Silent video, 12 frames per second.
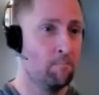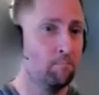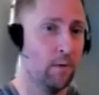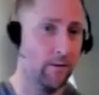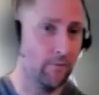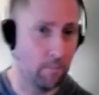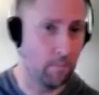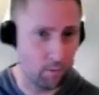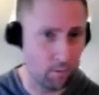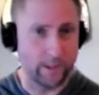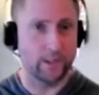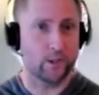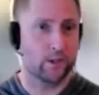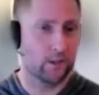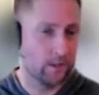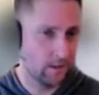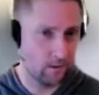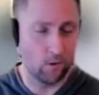But if you
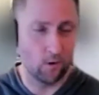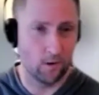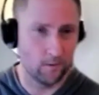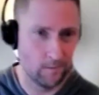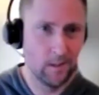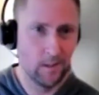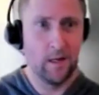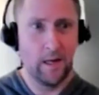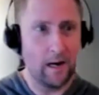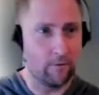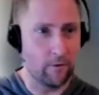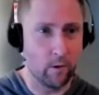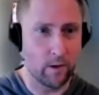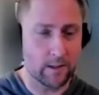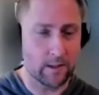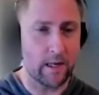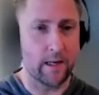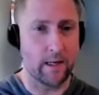preach, or however you want to
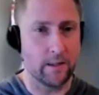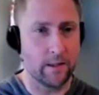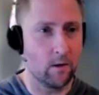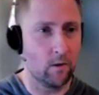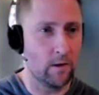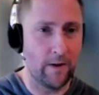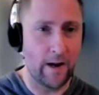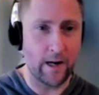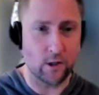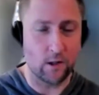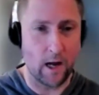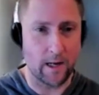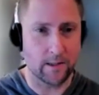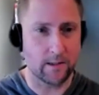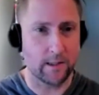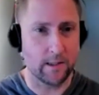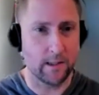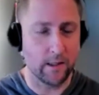say it, evangelize
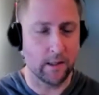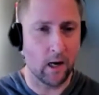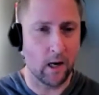the